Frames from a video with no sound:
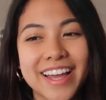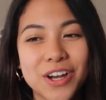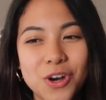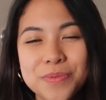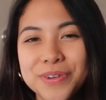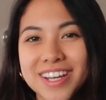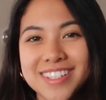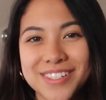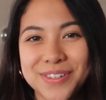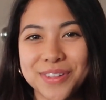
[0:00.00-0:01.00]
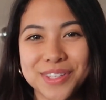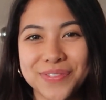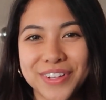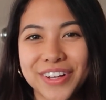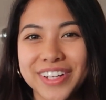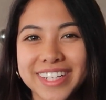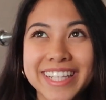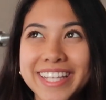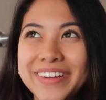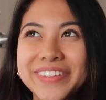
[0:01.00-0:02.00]
I hope you guys enjoyed this vlog.
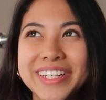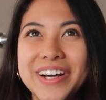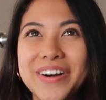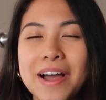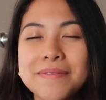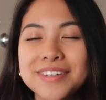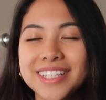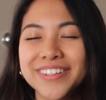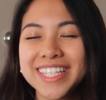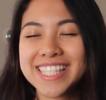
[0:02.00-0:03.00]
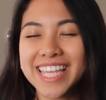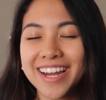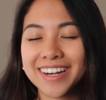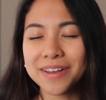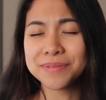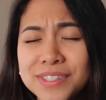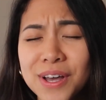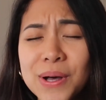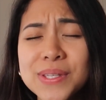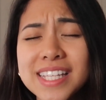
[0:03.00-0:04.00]
Let me know. I'm really, really scared. I'm
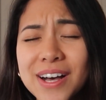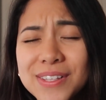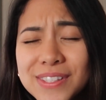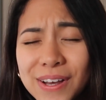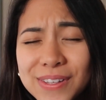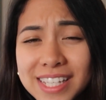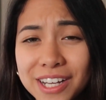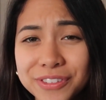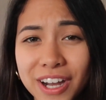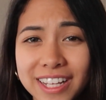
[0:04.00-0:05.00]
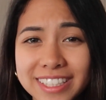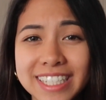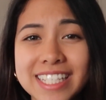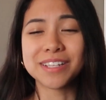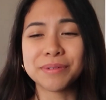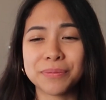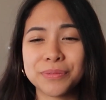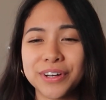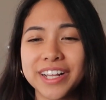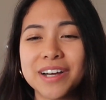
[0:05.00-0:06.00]
so, so, so self-conscious about
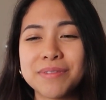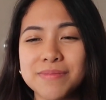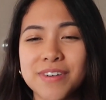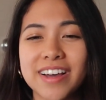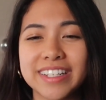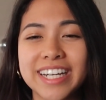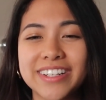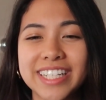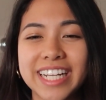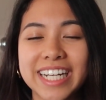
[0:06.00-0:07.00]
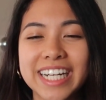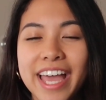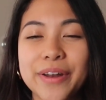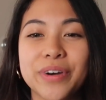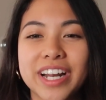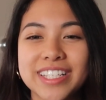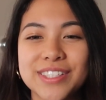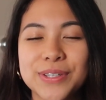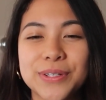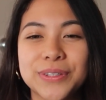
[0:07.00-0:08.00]
putting out my body out here and what I
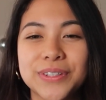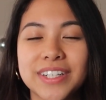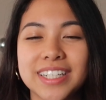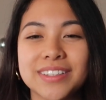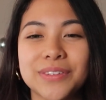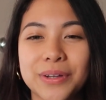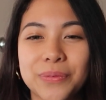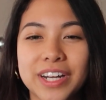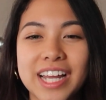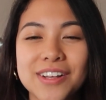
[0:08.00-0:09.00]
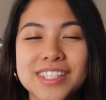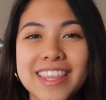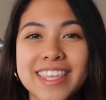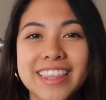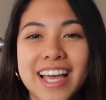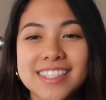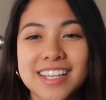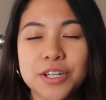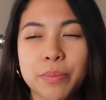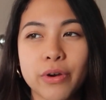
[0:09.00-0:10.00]
do in like workouts. I think that's
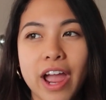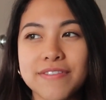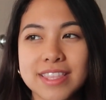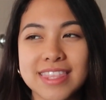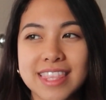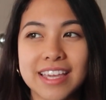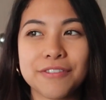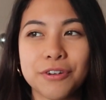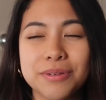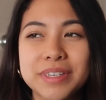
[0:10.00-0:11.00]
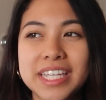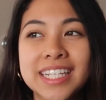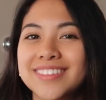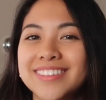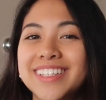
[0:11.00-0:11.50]
such a private thing for me.